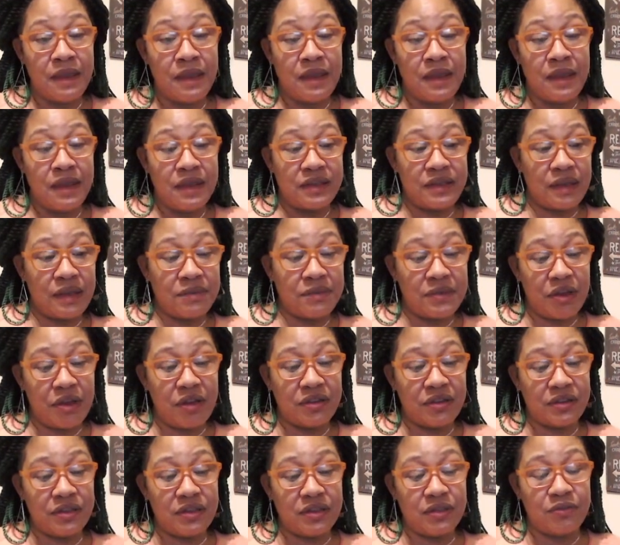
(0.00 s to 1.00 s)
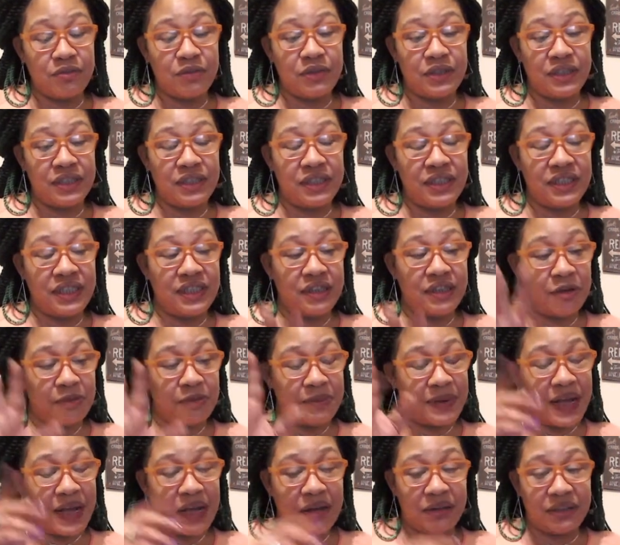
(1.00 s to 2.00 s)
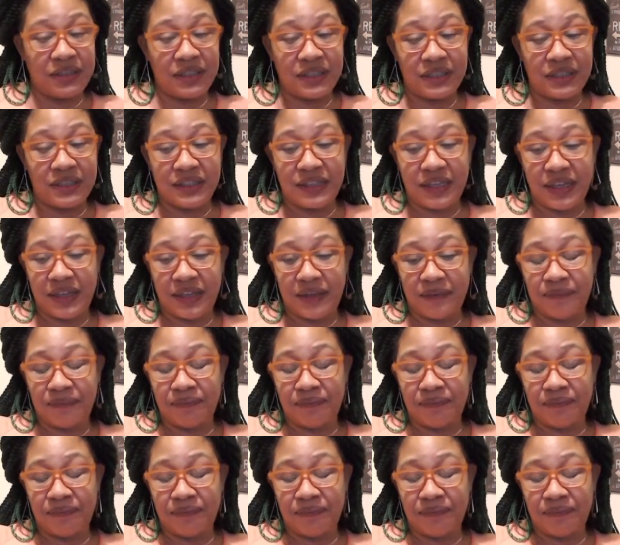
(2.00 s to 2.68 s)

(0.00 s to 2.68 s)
Some y'all dealing with a Leo, but I'll get to that.